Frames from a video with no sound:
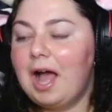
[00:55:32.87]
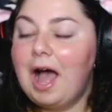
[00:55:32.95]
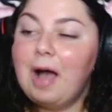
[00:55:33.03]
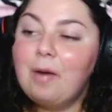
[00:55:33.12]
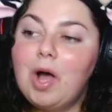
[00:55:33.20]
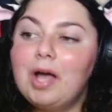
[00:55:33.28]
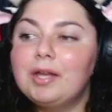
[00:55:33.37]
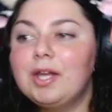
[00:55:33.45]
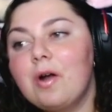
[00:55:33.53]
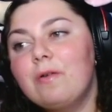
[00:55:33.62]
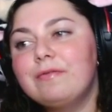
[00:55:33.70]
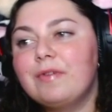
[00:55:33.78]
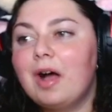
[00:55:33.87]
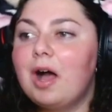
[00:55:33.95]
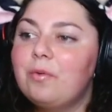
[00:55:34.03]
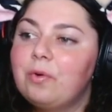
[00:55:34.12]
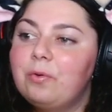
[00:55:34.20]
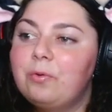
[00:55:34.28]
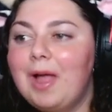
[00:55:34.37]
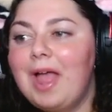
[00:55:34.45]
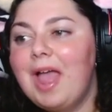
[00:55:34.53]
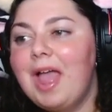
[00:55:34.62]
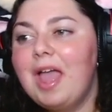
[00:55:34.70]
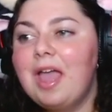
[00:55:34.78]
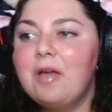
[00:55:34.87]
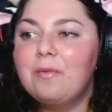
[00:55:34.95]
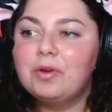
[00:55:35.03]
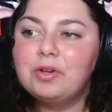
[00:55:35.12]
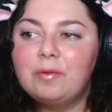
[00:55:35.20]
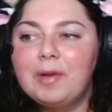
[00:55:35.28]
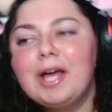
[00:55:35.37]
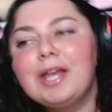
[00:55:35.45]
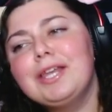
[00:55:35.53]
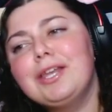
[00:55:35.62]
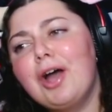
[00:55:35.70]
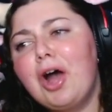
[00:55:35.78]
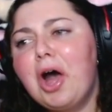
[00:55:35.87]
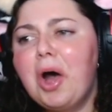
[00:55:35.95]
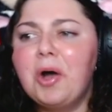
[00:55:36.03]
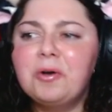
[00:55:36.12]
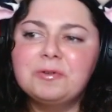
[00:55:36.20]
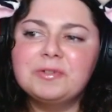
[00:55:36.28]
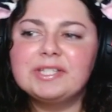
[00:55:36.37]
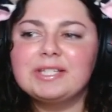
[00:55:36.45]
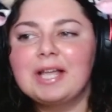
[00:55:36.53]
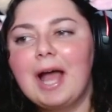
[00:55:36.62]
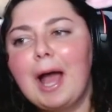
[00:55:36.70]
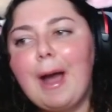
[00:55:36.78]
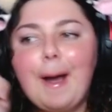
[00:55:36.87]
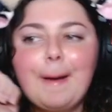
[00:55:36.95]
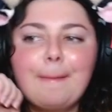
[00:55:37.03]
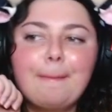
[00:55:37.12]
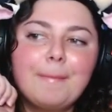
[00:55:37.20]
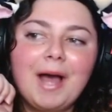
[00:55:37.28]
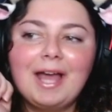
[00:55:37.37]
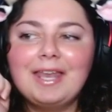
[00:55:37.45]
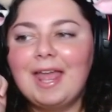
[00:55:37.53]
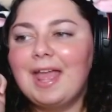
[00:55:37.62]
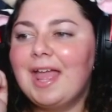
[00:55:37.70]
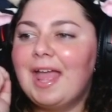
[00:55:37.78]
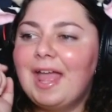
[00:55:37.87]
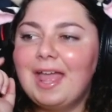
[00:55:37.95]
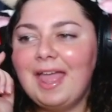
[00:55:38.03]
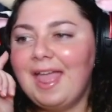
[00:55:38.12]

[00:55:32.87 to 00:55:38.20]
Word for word: I wanna go far away where nobody knows knows my name.